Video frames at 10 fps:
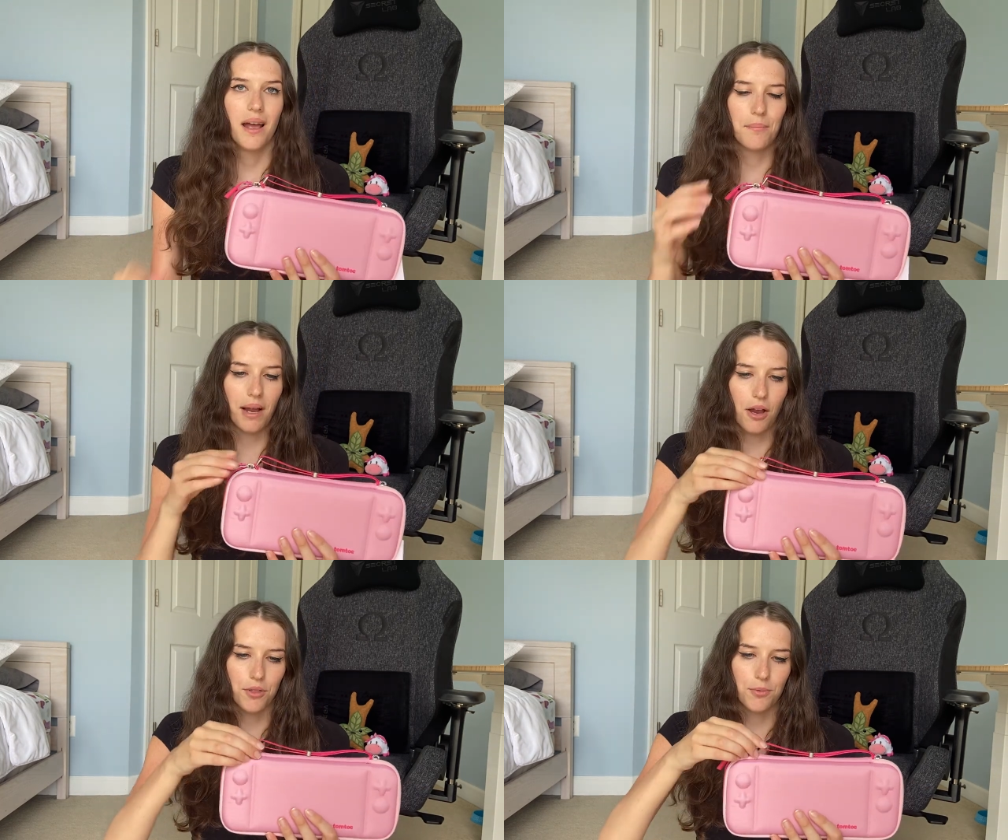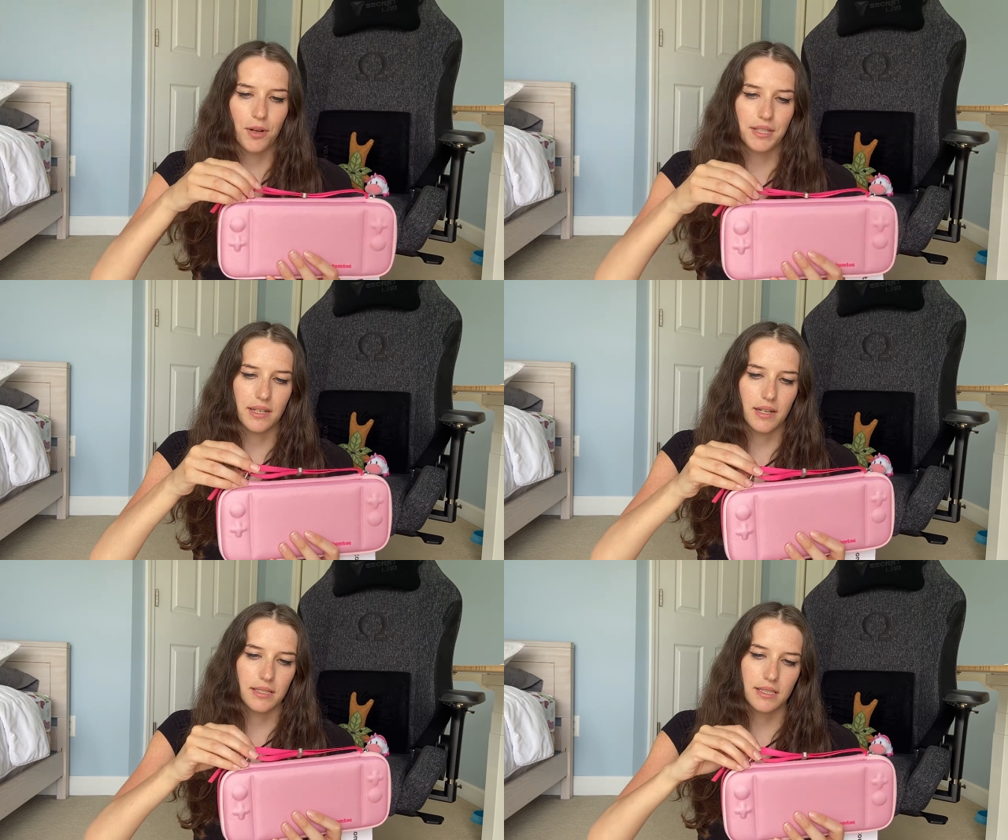my other one
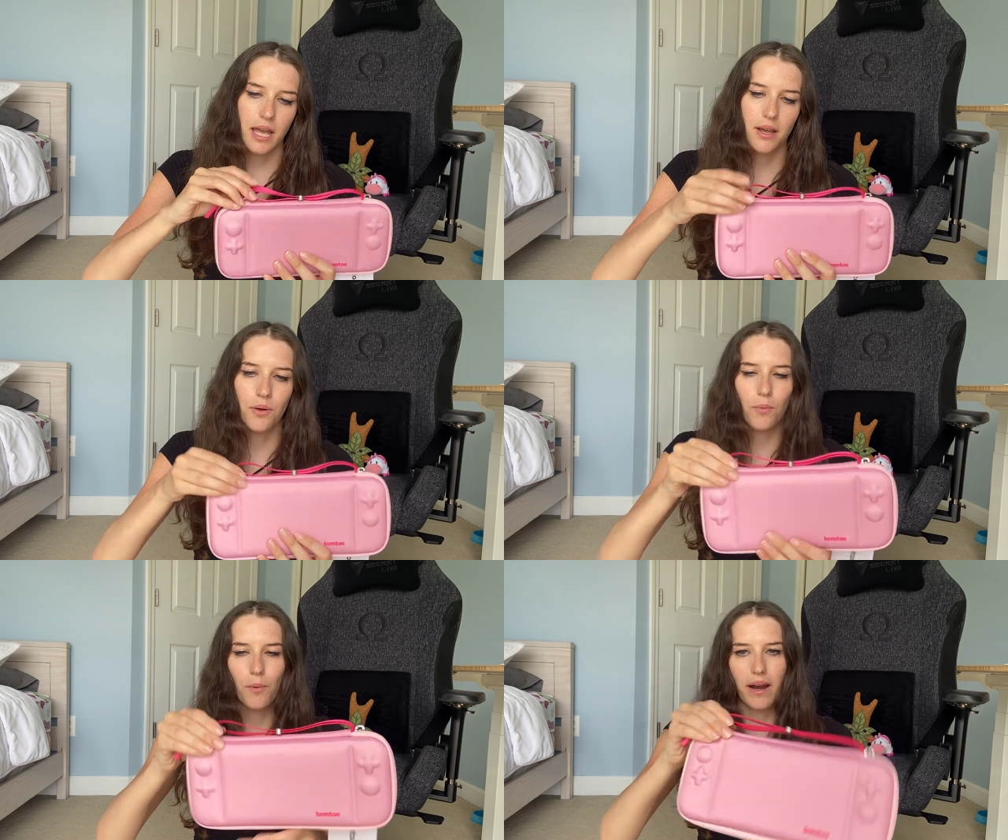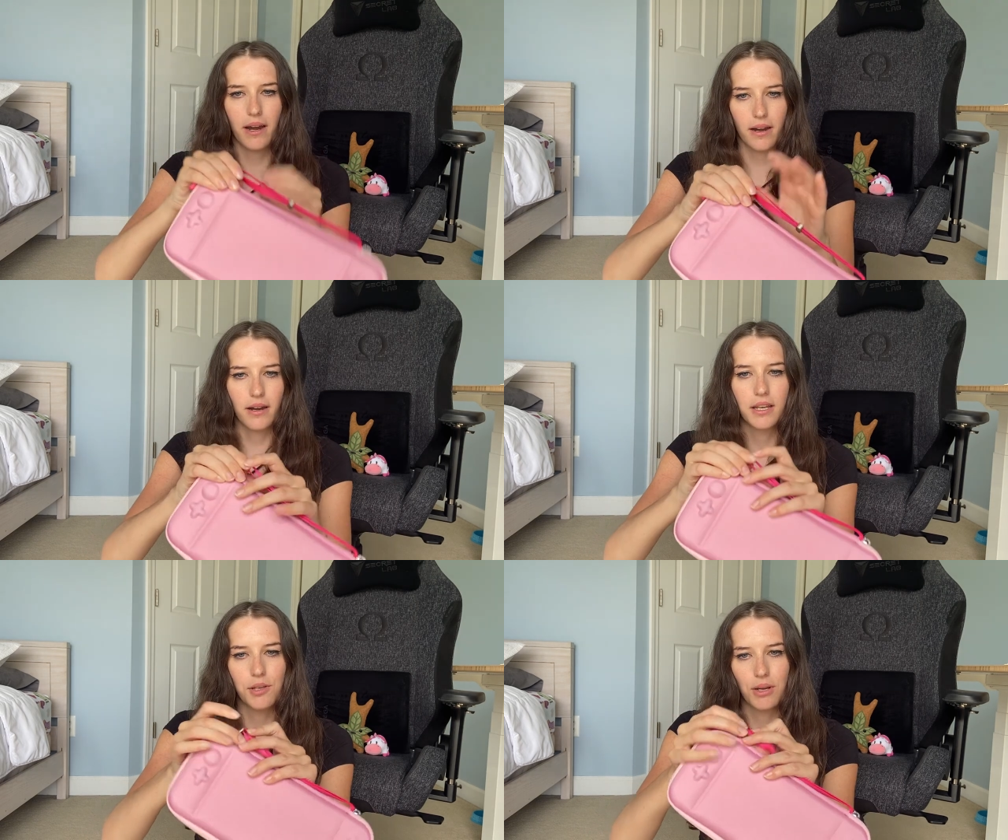does, where
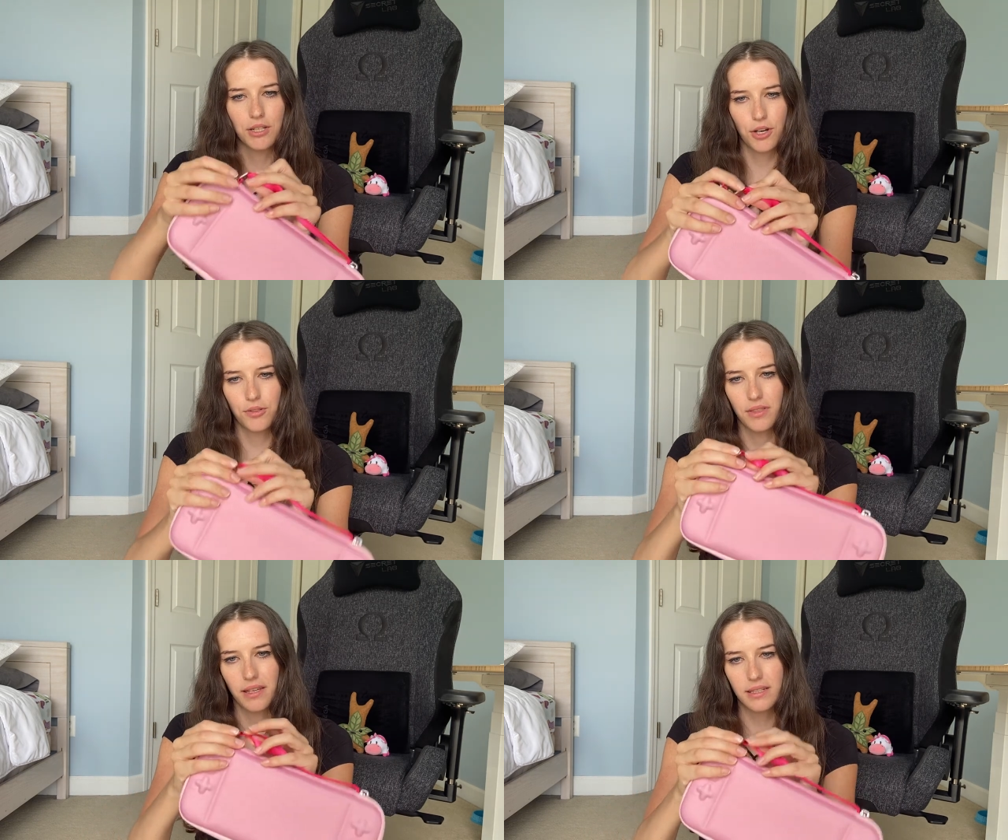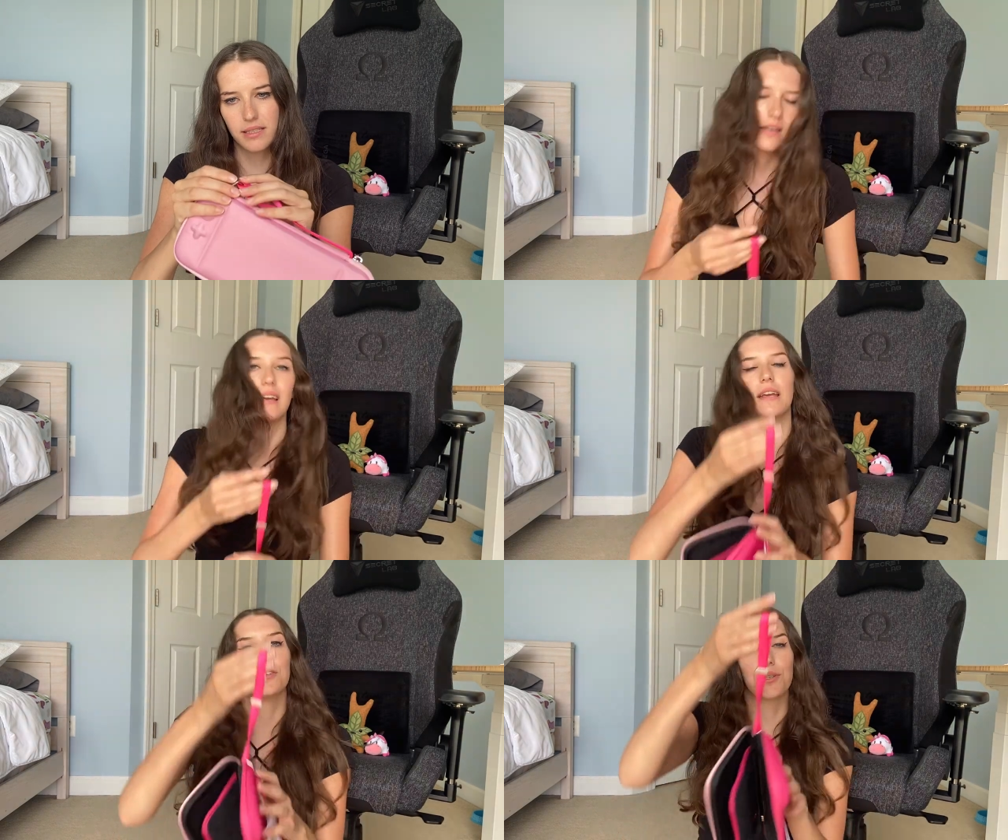you can turn this
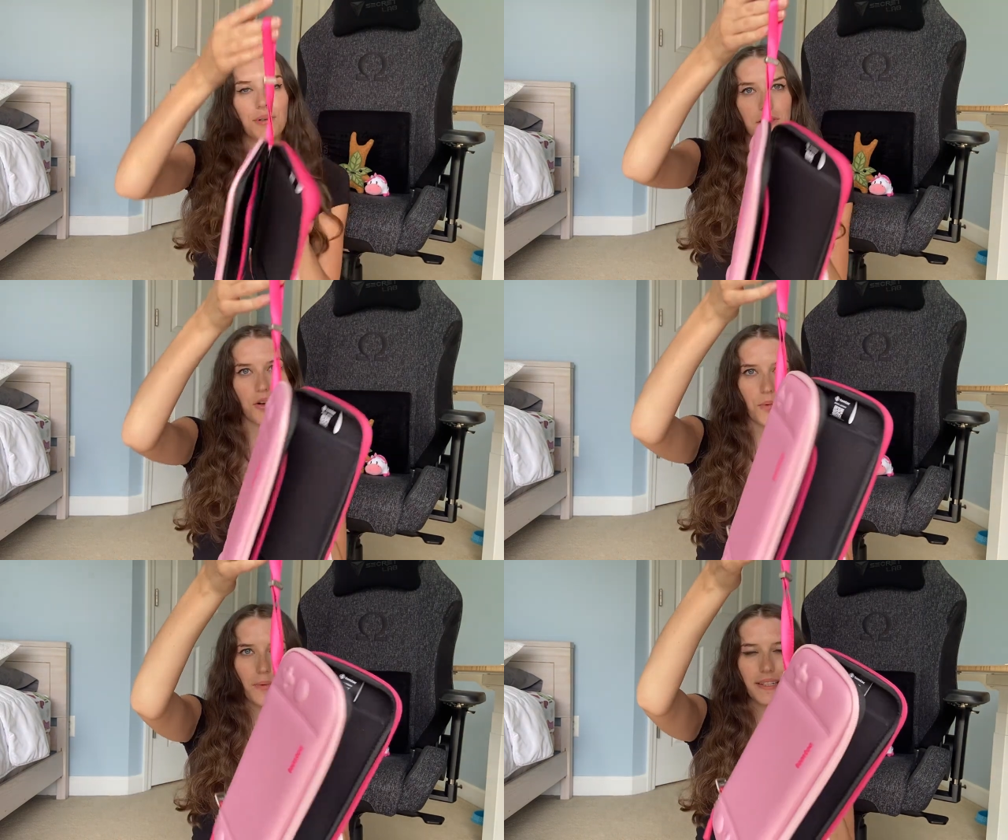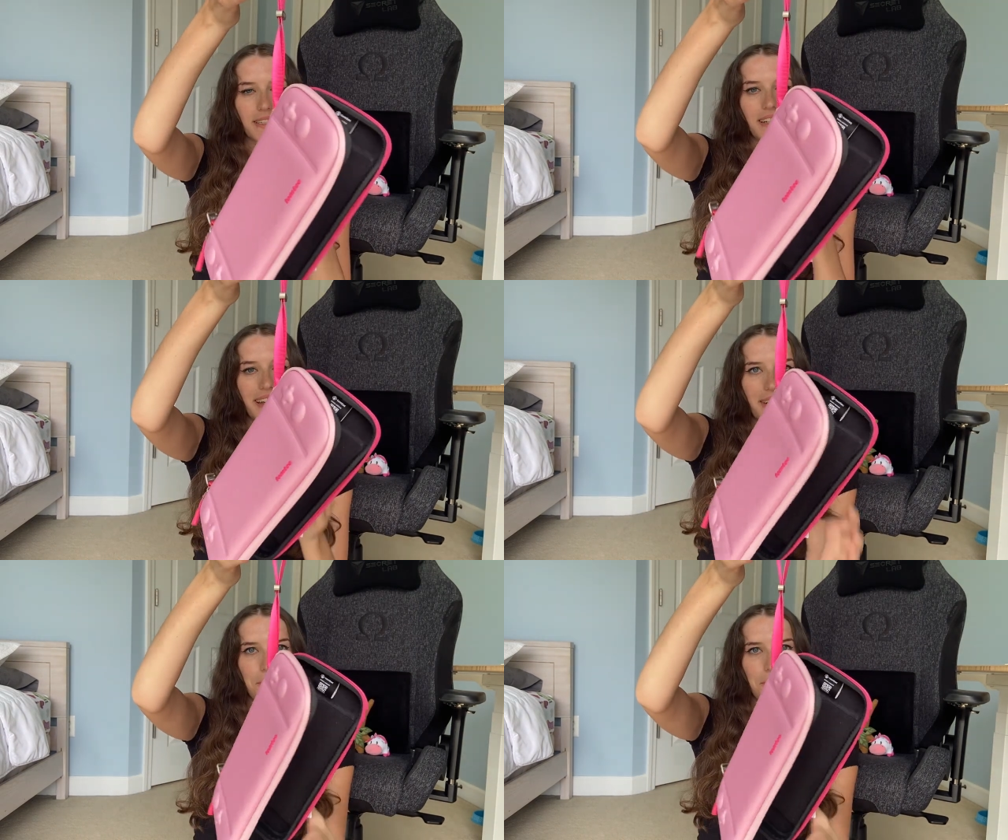into a little wristlet,